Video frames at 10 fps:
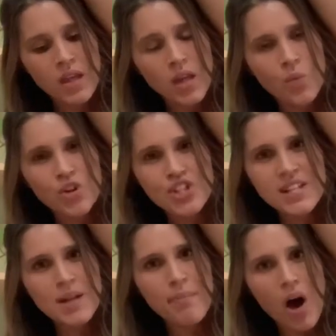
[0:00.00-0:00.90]
We're just
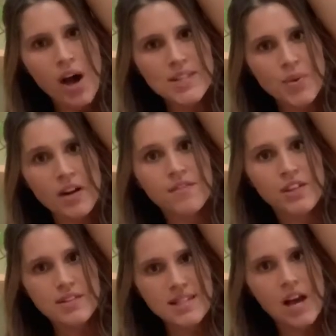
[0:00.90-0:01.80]
going to pause where it
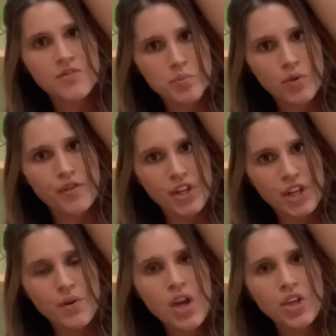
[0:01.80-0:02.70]
feels comfortable for
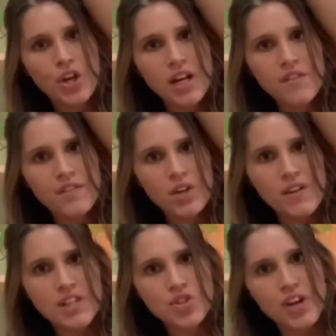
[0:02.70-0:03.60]
you. You're going to feel
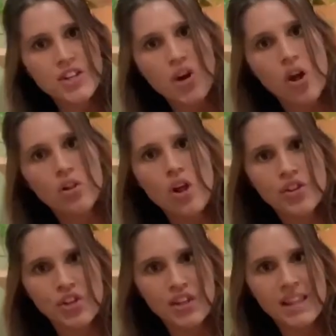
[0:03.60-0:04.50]
this stretch all
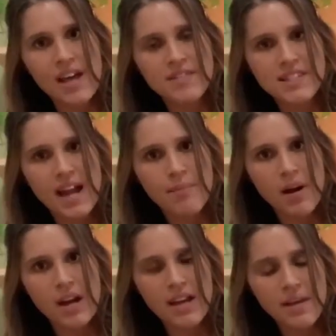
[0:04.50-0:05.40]
along your left side
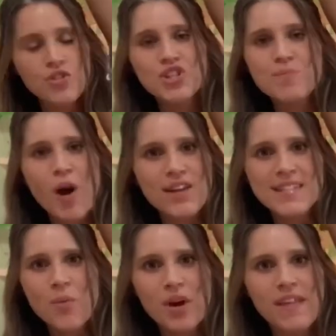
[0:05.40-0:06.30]
body. So just
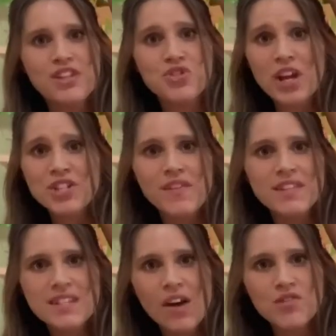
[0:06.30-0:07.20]
pausing where that stretch
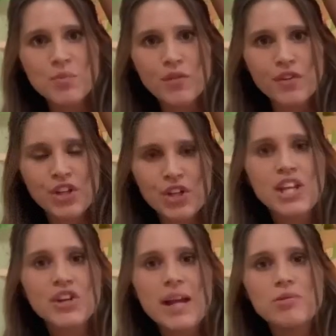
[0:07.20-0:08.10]
feels comfortable for you, and
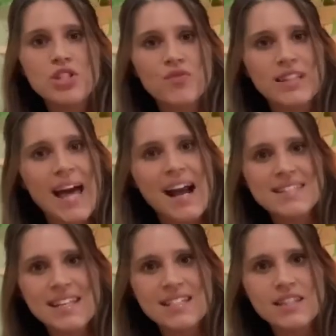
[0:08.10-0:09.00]
you're able to
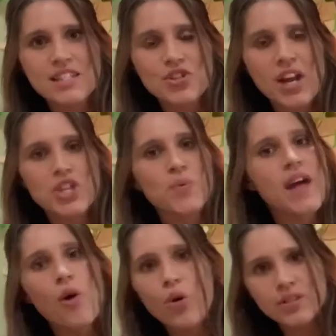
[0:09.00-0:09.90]
relax into the stretch
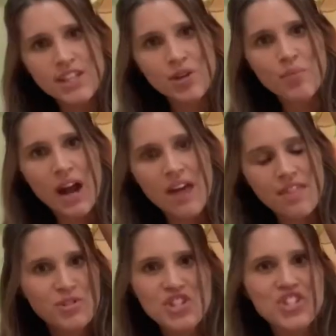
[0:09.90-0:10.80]
without holding your breath,
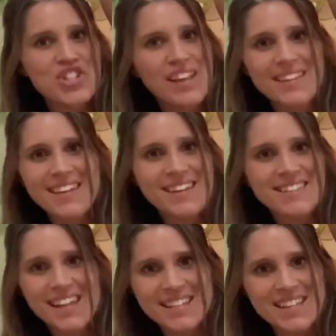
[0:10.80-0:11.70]
but just gently
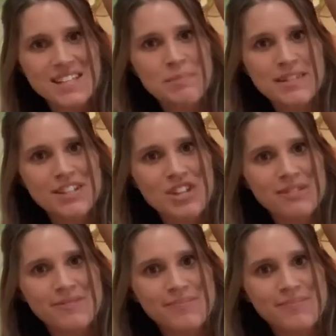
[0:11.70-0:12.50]
easing into this position.